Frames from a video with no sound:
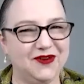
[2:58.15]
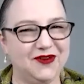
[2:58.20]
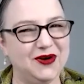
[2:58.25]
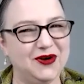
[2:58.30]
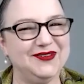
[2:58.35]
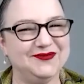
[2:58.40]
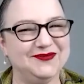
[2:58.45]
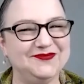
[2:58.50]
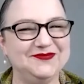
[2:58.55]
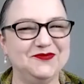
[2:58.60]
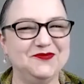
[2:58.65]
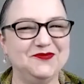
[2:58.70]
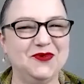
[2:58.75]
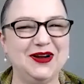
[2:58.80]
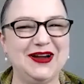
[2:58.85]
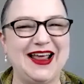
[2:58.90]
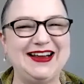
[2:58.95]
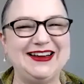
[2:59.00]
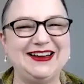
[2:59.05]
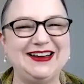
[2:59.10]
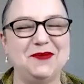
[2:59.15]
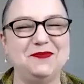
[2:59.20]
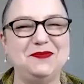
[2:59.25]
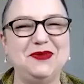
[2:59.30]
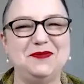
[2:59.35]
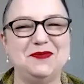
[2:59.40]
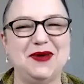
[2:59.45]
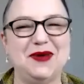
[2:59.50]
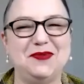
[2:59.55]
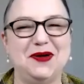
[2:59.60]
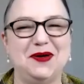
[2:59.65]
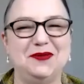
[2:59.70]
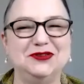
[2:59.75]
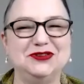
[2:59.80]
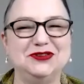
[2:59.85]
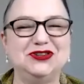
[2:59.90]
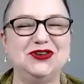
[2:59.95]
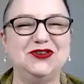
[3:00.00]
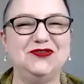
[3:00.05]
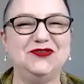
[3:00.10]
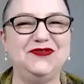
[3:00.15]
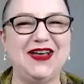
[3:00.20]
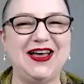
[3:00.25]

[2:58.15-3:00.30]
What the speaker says: or what ended up being my publisher,